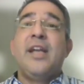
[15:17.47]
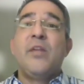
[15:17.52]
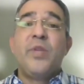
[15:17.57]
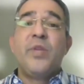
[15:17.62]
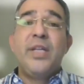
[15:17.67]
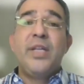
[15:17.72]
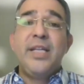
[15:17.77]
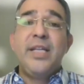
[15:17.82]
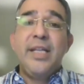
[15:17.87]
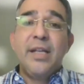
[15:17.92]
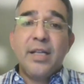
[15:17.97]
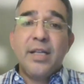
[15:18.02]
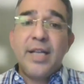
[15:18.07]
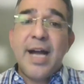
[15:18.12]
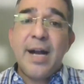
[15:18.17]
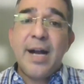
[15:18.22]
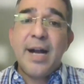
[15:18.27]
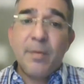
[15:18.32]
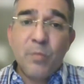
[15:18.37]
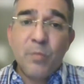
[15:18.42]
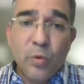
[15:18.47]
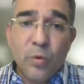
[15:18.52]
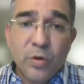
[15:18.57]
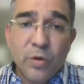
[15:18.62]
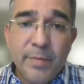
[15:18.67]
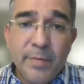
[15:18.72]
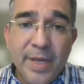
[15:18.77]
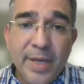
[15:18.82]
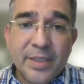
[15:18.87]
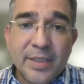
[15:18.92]
and we need a lot
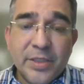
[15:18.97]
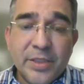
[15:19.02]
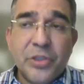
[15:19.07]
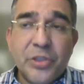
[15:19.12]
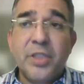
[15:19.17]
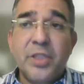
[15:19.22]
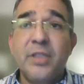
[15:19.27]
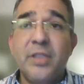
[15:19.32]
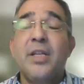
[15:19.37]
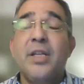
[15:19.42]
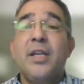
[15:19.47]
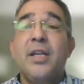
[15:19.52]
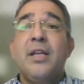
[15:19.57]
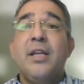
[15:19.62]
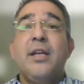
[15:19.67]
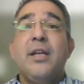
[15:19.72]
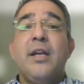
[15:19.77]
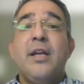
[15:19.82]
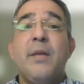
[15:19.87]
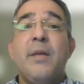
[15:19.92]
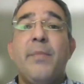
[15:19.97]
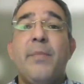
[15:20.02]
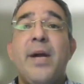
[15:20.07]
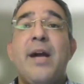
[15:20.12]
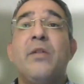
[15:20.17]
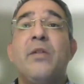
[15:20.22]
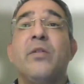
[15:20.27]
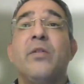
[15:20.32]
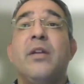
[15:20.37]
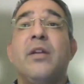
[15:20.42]
more messaging
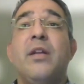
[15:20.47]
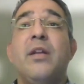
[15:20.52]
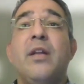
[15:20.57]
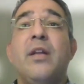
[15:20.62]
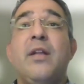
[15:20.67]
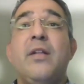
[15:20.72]
about